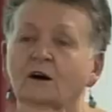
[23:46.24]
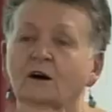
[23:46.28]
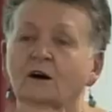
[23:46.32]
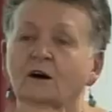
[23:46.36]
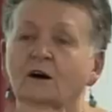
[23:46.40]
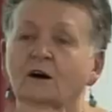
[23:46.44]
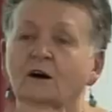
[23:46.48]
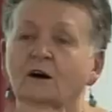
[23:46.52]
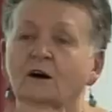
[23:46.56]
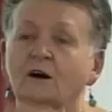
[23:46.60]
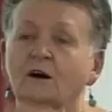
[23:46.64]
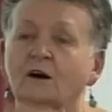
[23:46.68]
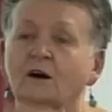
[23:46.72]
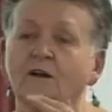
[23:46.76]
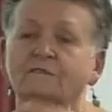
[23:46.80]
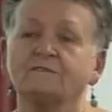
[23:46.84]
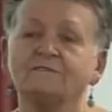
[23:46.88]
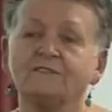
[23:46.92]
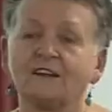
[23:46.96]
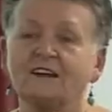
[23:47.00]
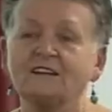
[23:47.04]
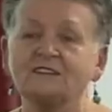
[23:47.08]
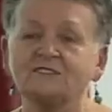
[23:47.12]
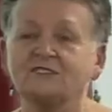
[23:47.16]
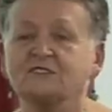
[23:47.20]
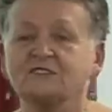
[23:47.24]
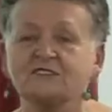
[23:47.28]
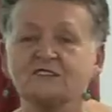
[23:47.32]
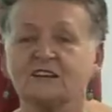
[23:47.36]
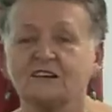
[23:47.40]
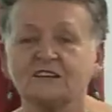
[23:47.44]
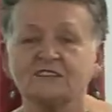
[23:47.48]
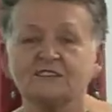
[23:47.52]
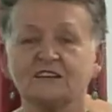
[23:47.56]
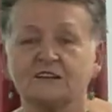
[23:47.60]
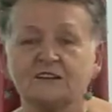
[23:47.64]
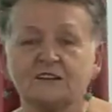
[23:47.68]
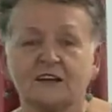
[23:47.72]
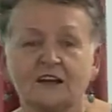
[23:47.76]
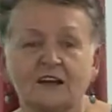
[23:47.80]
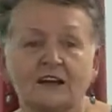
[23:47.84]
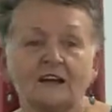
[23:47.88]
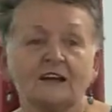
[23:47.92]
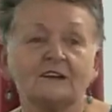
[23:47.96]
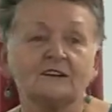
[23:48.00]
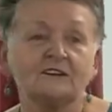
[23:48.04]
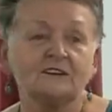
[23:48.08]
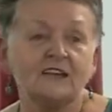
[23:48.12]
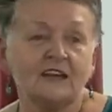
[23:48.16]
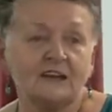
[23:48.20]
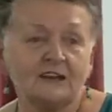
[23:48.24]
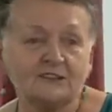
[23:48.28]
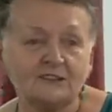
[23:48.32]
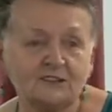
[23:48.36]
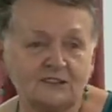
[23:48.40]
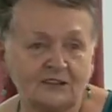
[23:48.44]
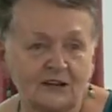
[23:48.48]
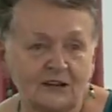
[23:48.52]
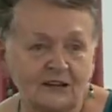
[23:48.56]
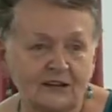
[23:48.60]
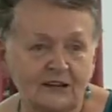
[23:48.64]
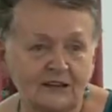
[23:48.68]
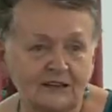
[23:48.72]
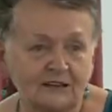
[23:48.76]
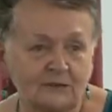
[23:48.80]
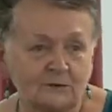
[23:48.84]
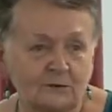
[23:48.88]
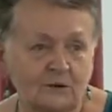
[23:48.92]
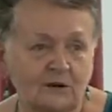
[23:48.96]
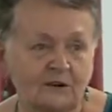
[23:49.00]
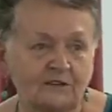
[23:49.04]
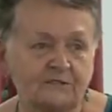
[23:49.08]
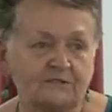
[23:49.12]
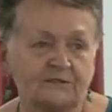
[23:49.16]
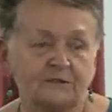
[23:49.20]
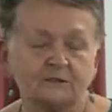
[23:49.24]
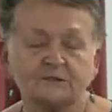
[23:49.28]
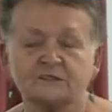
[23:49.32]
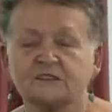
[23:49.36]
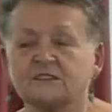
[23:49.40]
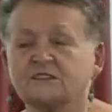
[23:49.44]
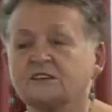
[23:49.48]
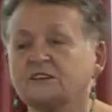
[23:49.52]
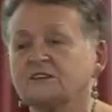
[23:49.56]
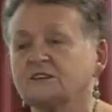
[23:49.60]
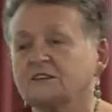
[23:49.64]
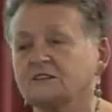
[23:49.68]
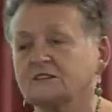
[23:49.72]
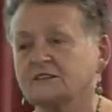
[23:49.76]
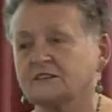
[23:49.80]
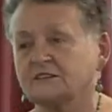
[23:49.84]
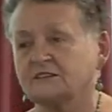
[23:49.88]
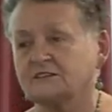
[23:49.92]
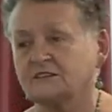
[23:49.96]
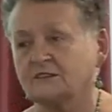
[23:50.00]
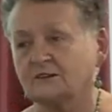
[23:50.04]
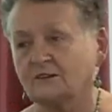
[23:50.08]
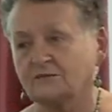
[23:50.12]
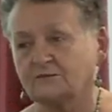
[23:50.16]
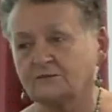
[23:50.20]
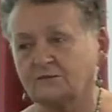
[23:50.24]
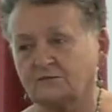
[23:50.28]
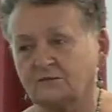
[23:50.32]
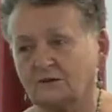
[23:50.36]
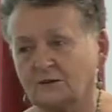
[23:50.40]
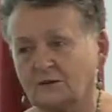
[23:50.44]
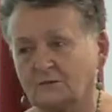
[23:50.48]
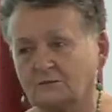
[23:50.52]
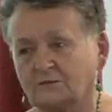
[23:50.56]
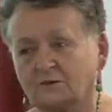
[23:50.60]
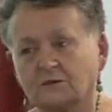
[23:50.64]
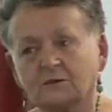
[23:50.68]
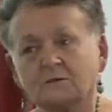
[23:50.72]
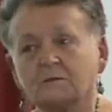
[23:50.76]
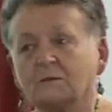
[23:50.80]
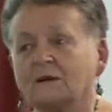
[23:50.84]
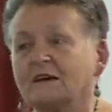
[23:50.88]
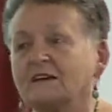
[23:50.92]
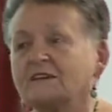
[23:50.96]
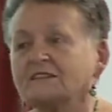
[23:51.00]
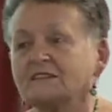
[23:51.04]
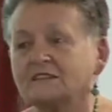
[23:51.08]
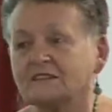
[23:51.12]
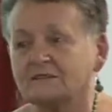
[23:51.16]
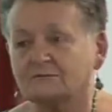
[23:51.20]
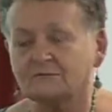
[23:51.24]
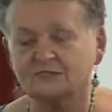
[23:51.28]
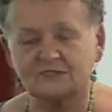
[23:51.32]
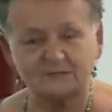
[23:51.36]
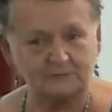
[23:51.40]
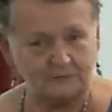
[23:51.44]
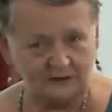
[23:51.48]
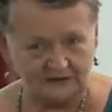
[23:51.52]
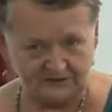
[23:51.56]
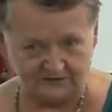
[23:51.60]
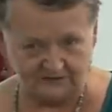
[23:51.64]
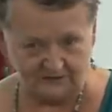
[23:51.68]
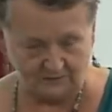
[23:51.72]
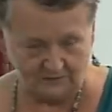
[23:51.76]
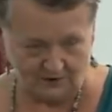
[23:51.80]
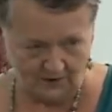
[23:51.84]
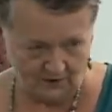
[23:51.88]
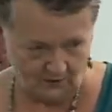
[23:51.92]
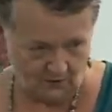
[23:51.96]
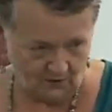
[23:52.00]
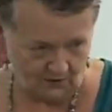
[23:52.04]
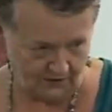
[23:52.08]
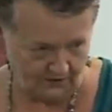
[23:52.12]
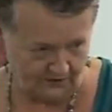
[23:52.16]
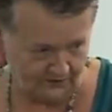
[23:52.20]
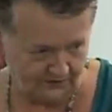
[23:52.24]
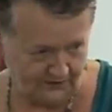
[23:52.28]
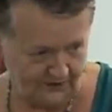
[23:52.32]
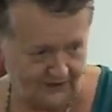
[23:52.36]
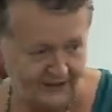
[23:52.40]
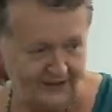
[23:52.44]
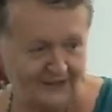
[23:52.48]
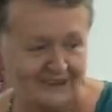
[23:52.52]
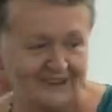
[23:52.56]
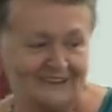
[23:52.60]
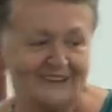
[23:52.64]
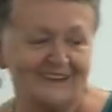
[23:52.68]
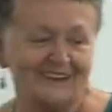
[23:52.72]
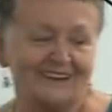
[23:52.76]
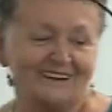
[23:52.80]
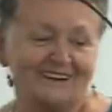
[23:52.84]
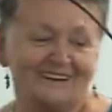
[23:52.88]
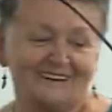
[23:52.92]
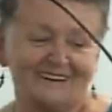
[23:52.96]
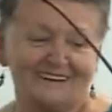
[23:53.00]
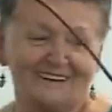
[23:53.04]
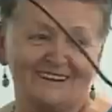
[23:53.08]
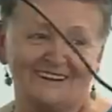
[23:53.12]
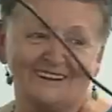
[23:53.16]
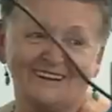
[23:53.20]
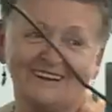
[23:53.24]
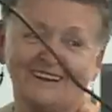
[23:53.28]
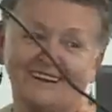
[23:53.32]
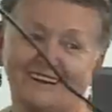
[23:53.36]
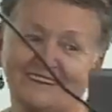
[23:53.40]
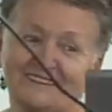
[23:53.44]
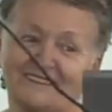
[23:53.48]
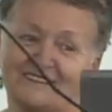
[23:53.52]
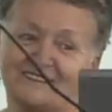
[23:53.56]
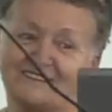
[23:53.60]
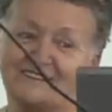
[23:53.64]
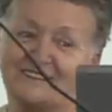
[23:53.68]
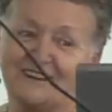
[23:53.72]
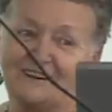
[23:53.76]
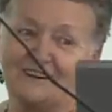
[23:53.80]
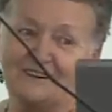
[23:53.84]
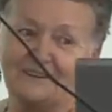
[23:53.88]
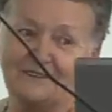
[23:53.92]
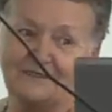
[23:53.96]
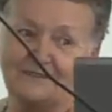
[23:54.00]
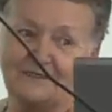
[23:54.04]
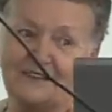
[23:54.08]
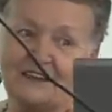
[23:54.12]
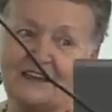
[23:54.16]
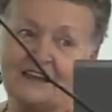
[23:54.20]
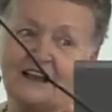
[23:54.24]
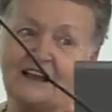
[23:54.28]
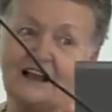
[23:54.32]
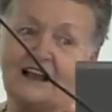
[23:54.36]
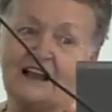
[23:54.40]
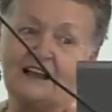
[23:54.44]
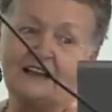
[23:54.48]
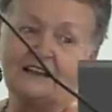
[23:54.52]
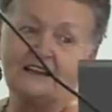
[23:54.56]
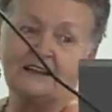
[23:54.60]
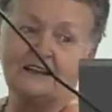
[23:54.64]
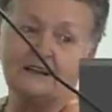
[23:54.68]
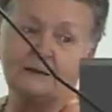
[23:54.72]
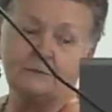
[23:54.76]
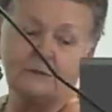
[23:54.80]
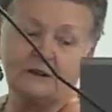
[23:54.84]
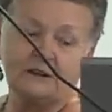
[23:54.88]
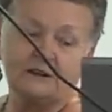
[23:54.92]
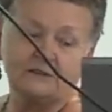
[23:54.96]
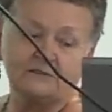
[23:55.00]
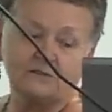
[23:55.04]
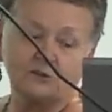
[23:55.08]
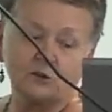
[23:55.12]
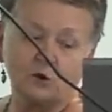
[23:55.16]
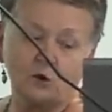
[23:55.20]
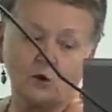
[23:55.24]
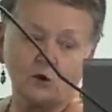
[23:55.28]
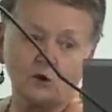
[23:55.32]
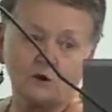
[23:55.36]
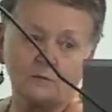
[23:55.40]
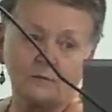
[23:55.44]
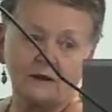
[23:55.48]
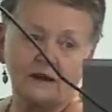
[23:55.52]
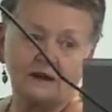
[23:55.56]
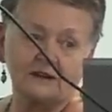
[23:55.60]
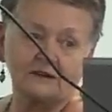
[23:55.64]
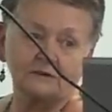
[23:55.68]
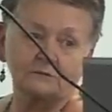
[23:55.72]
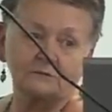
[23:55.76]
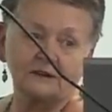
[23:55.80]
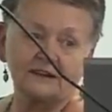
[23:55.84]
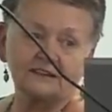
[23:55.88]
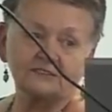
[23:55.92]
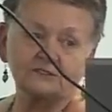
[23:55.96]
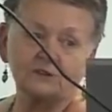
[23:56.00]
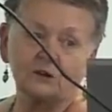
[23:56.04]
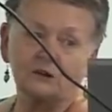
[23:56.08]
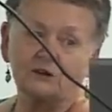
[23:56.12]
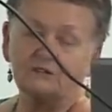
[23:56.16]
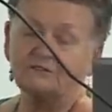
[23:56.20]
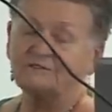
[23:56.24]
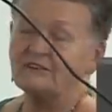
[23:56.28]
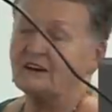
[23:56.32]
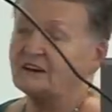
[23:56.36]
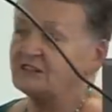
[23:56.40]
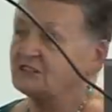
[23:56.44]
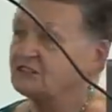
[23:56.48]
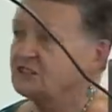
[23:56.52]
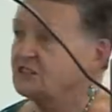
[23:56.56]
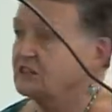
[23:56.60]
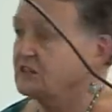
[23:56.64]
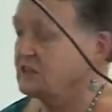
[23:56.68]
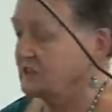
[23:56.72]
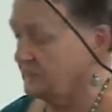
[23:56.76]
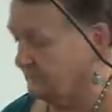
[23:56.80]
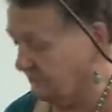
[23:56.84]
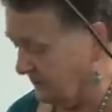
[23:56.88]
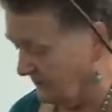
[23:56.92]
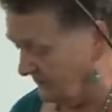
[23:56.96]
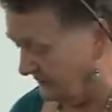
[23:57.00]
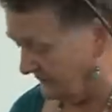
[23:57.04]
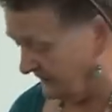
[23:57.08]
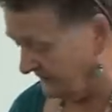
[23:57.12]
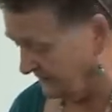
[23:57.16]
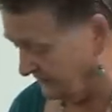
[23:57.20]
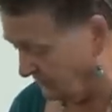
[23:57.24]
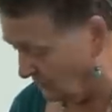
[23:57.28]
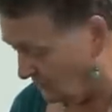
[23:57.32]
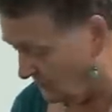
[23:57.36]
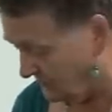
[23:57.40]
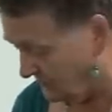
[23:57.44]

terrible hot flushes. And I said, now you know how your wife feels. He said, yes, he said, I've developed an amazing respect for my wife. So, a little bit of talk about erectile function and the pelvic